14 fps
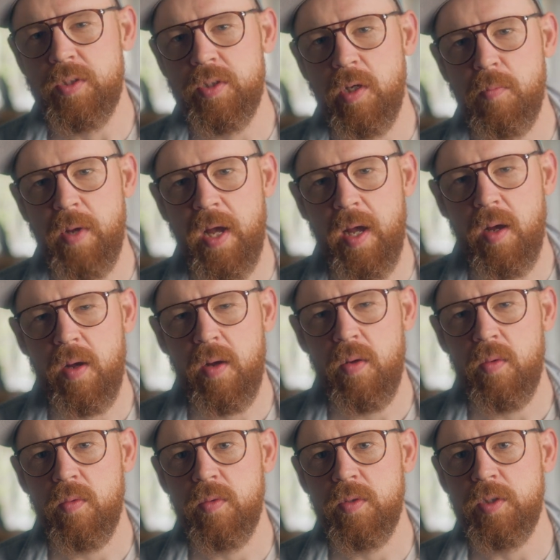
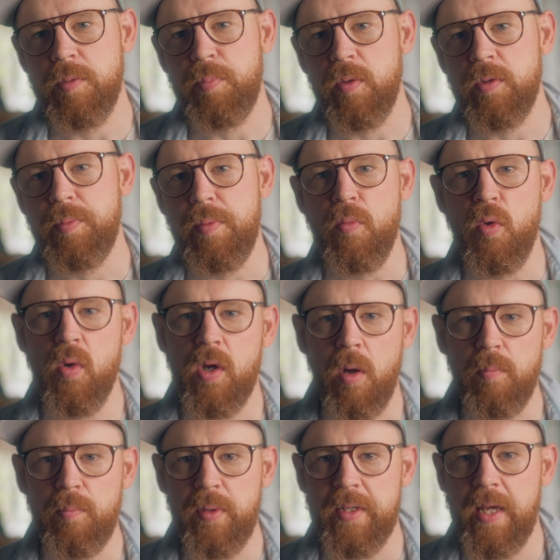somehow supposed to be more
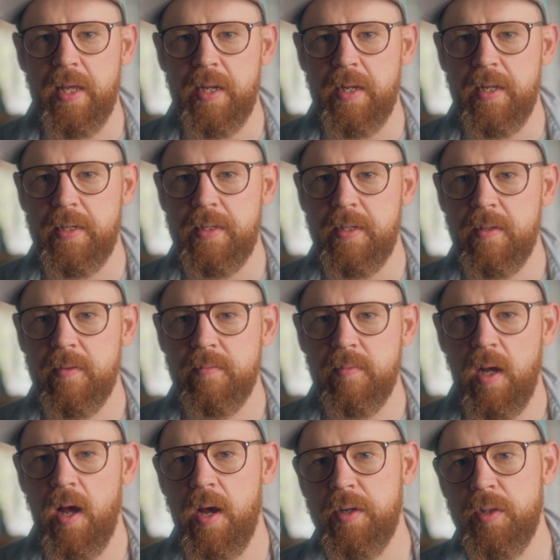complicated,
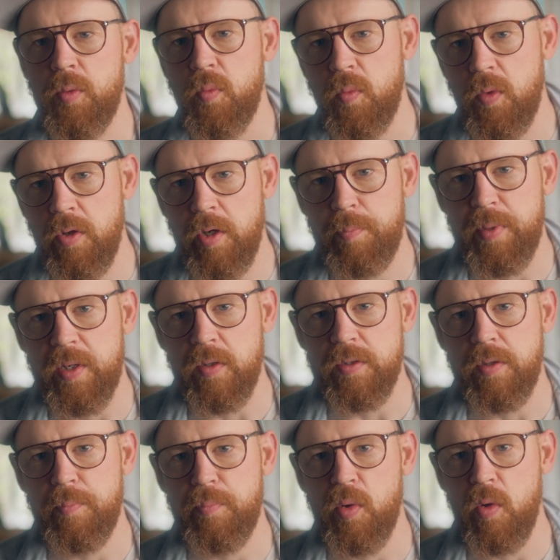harder to work because of
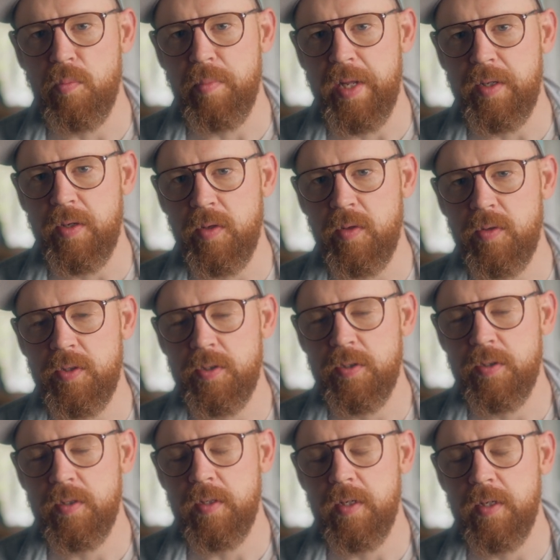the pro menus.
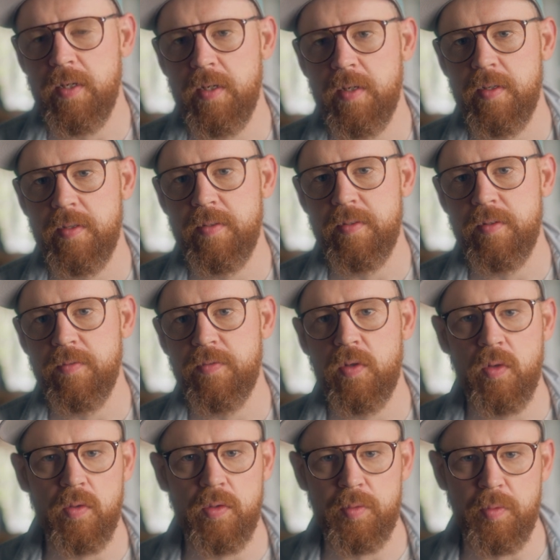And of
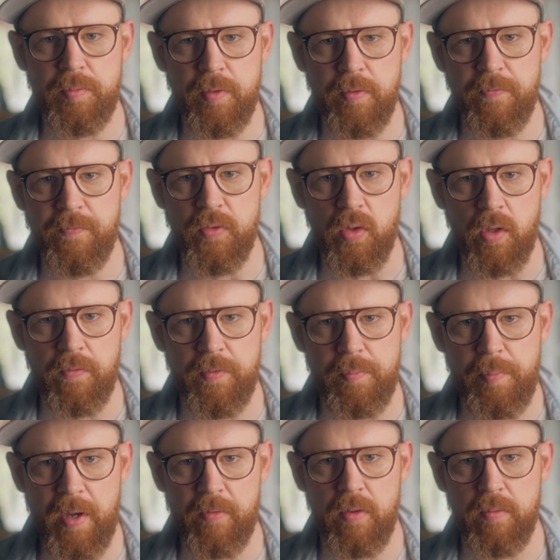course, with the photography
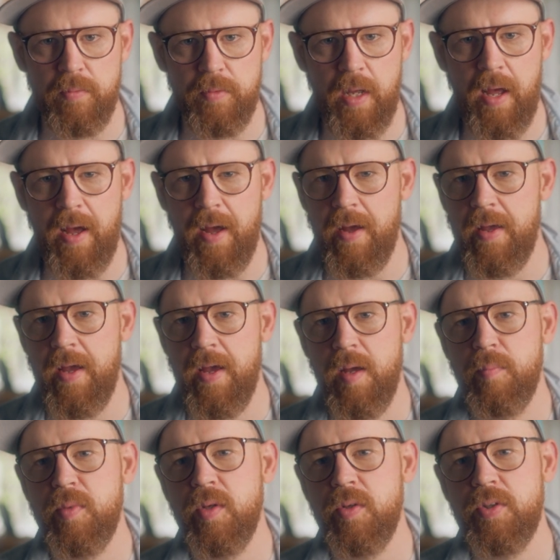background, I
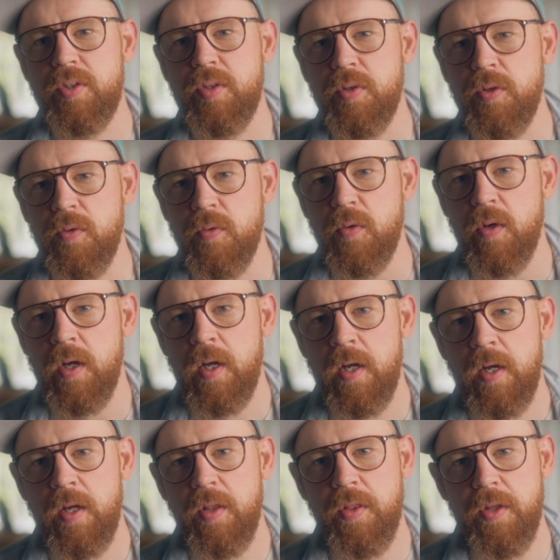am used to
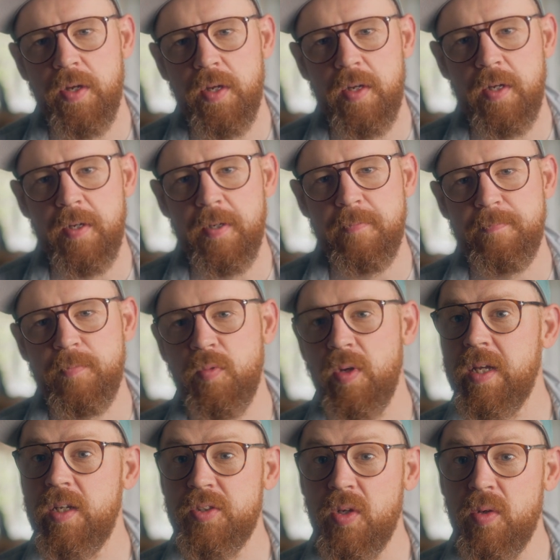the
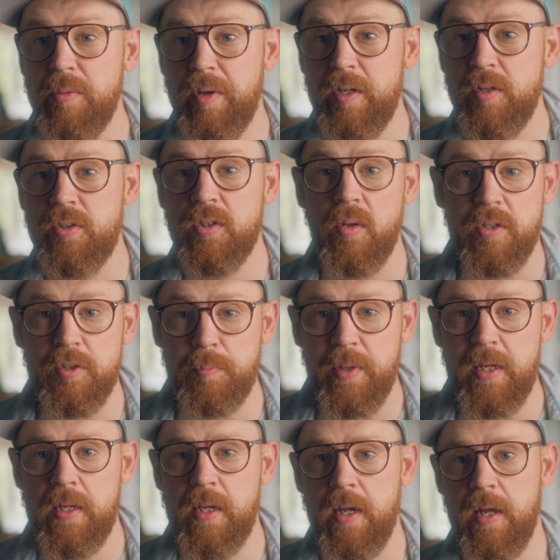regular Sony menus, so to
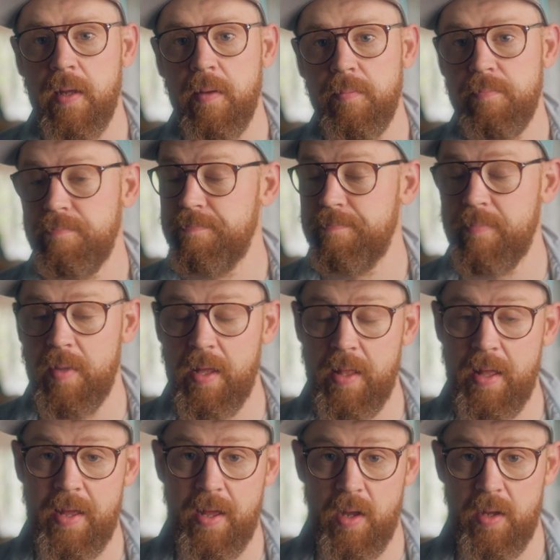speak. And
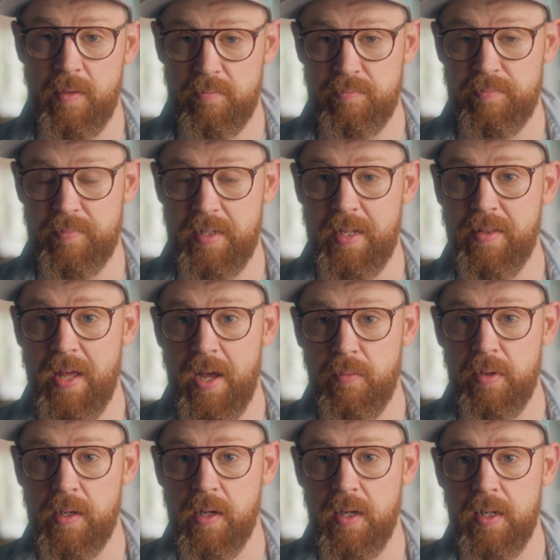in that
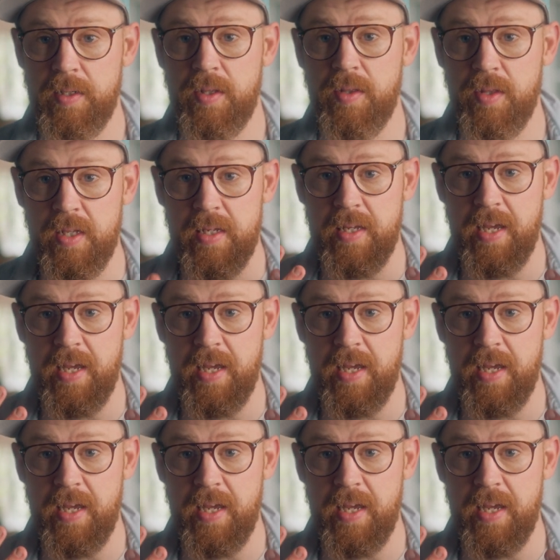regard, the